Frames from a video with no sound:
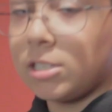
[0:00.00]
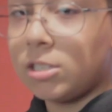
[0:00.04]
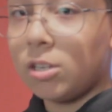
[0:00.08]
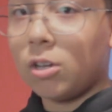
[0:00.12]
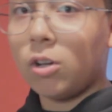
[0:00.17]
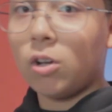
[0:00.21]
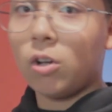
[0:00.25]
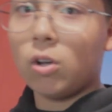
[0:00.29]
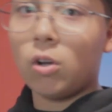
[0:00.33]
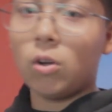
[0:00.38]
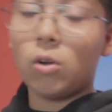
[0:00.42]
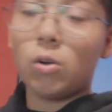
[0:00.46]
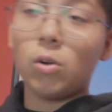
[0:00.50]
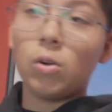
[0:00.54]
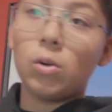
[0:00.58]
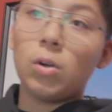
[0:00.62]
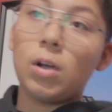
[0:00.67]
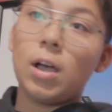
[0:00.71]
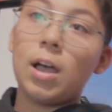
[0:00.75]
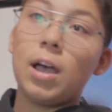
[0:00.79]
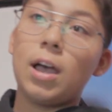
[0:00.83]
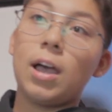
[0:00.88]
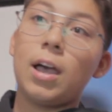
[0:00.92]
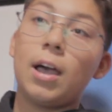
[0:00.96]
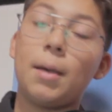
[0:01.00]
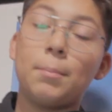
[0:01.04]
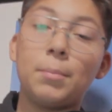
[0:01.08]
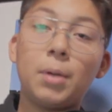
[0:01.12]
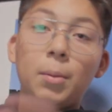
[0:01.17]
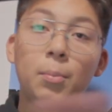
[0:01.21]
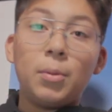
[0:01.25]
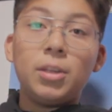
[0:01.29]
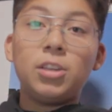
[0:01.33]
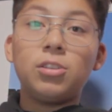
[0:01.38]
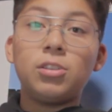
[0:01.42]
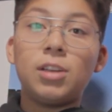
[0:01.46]
So I'm
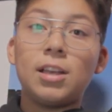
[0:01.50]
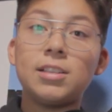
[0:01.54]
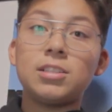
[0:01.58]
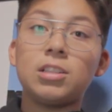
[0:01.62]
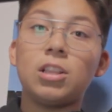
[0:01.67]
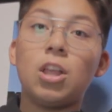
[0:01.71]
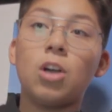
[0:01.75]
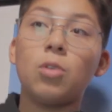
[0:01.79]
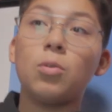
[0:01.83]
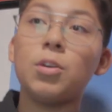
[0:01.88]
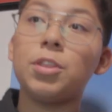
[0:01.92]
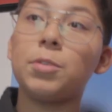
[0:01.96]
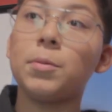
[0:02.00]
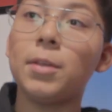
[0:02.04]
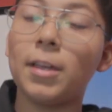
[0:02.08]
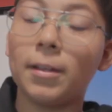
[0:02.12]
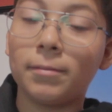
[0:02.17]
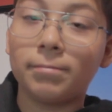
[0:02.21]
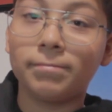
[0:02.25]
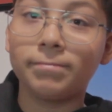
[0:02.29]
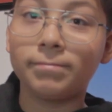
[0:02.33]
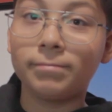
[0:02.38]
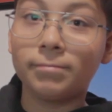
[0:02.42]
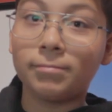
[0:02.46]
gonna bring you guys along with me.